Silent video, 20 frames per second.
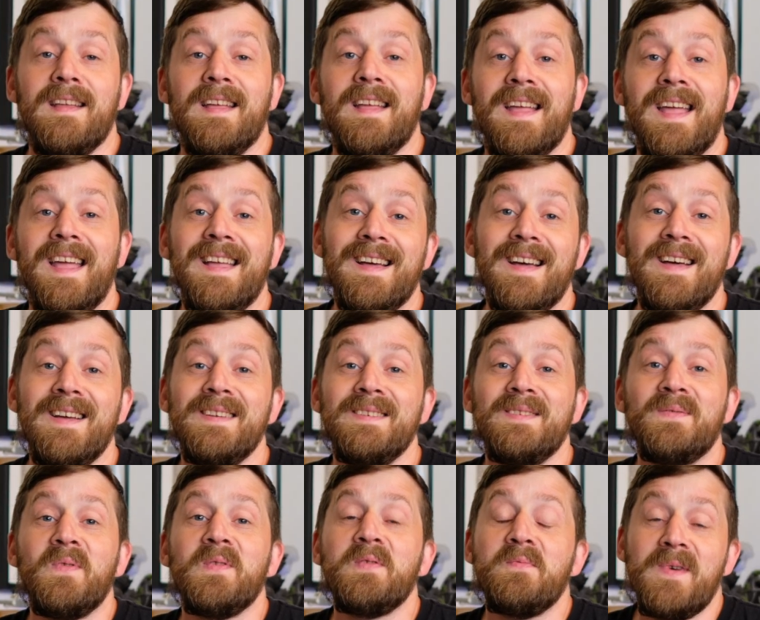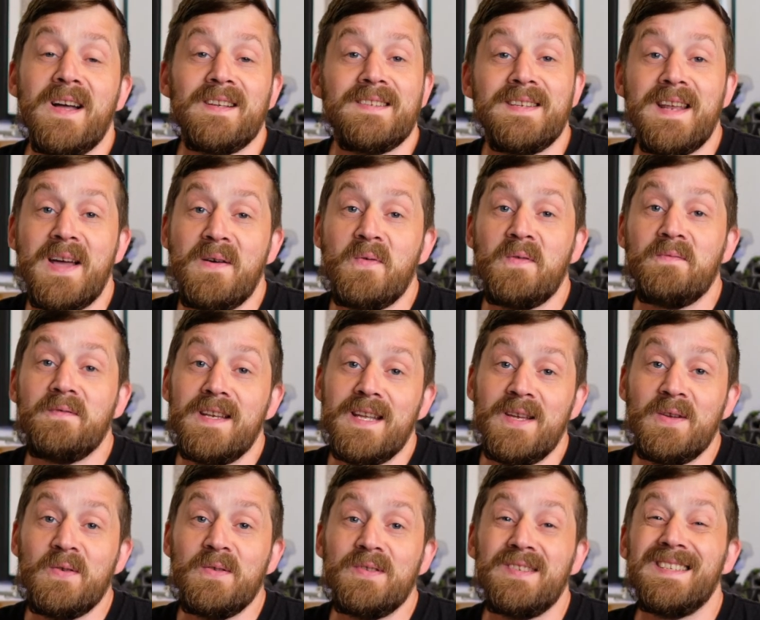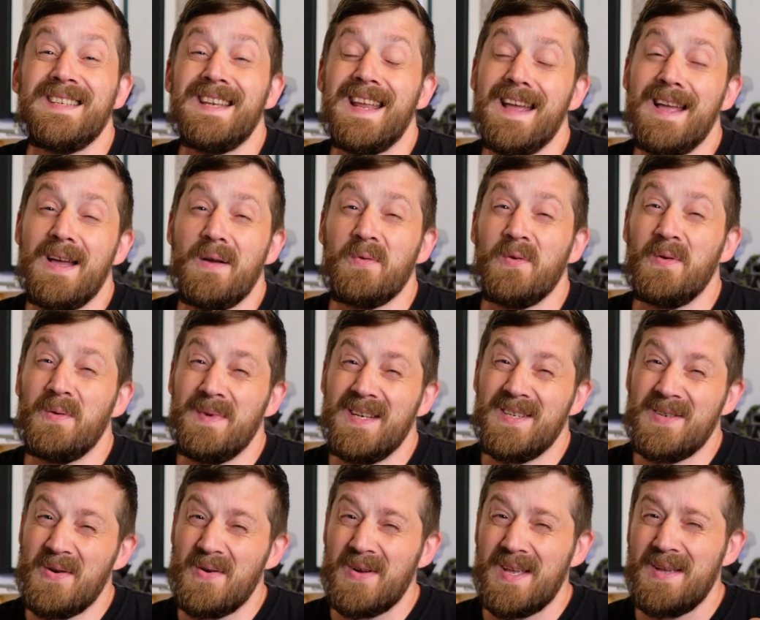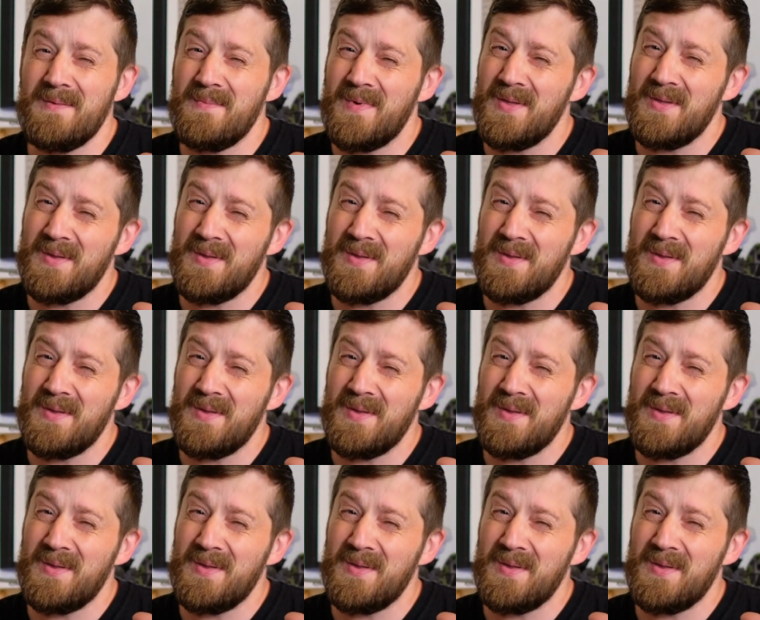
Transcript: Hey guys, welcome back to Nat One Videos. Today I'm going to be talking about